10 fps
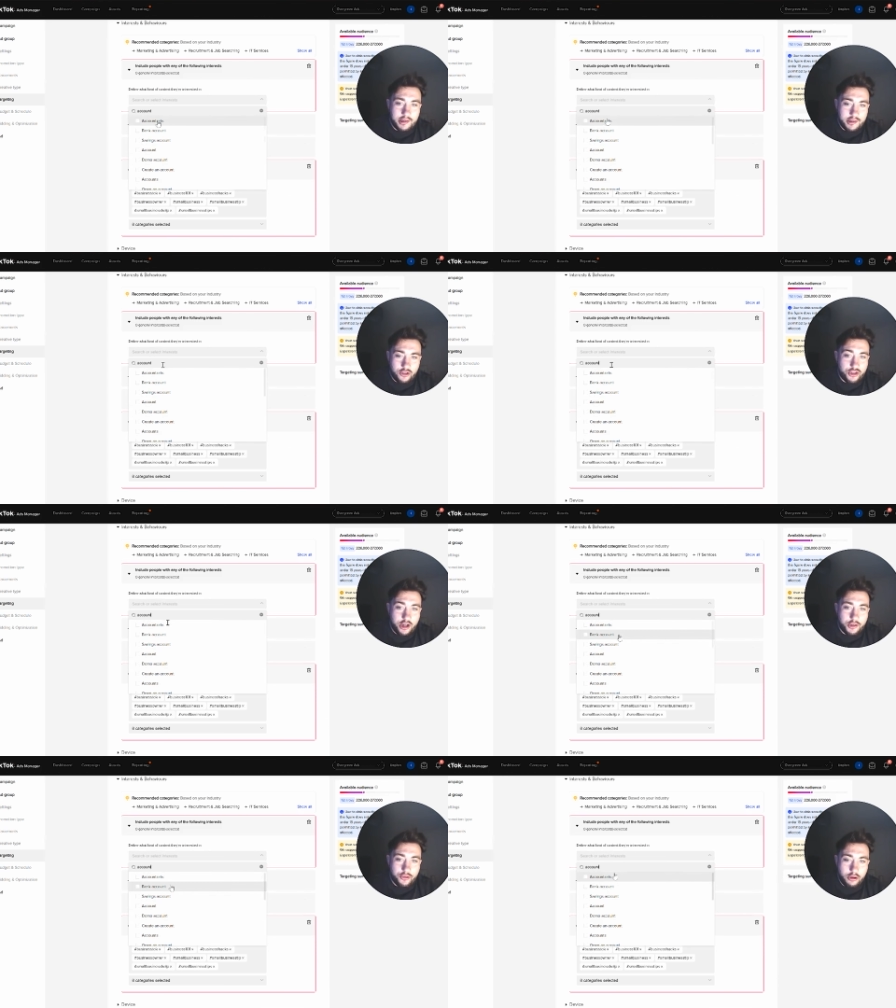and just
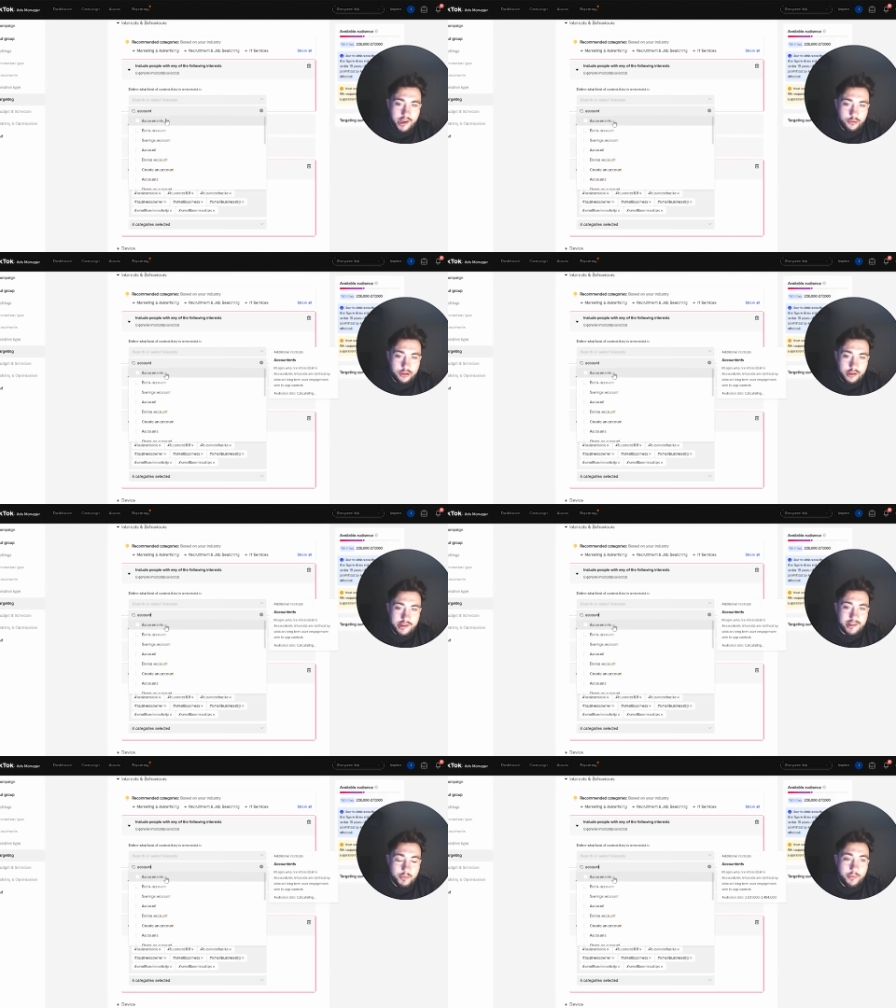search for accountants,
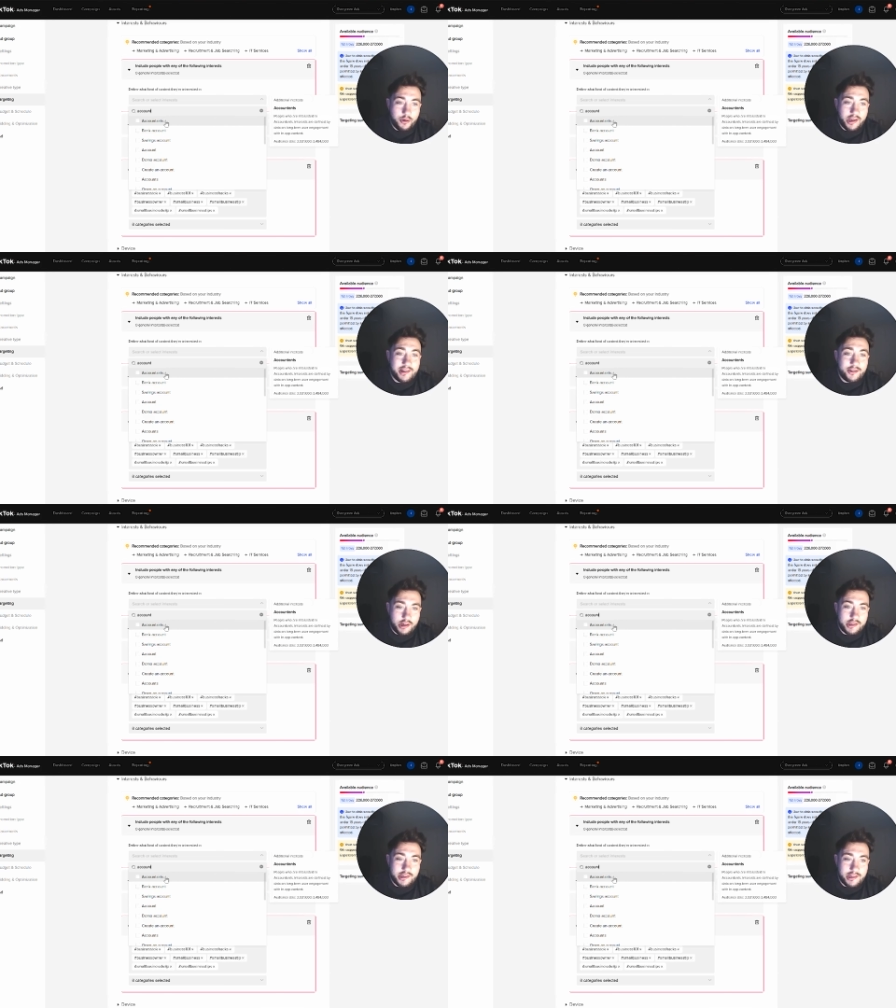these are people
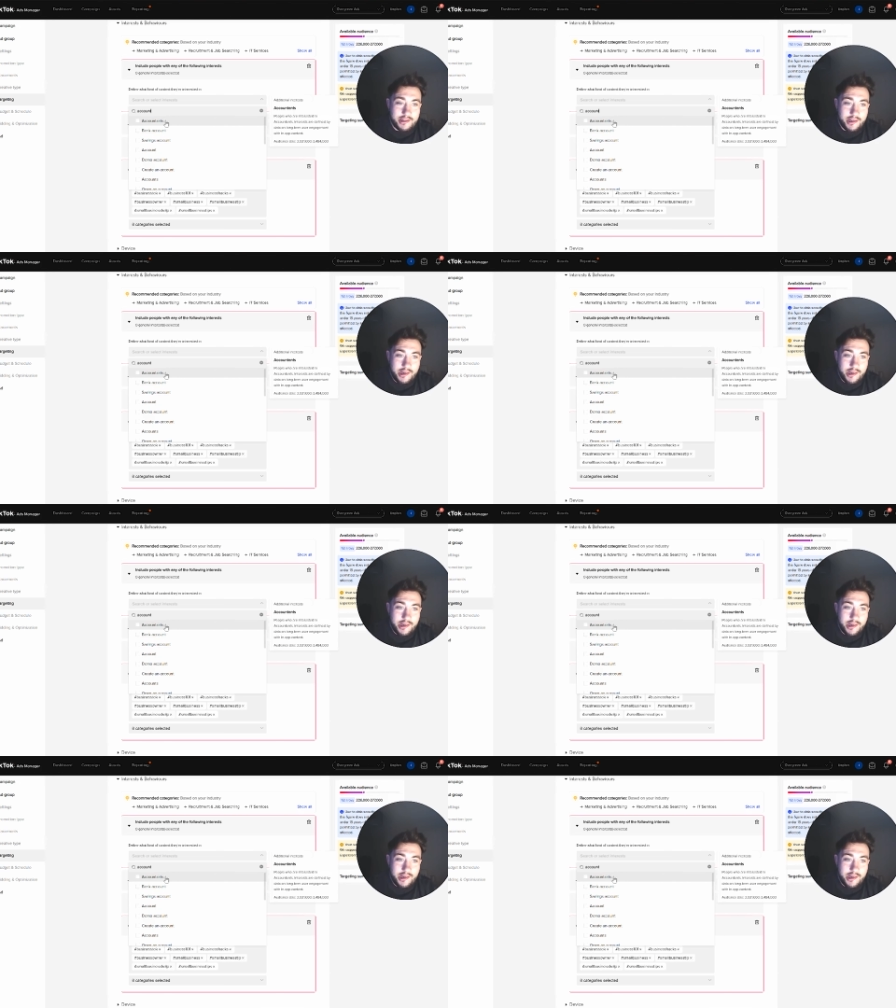interested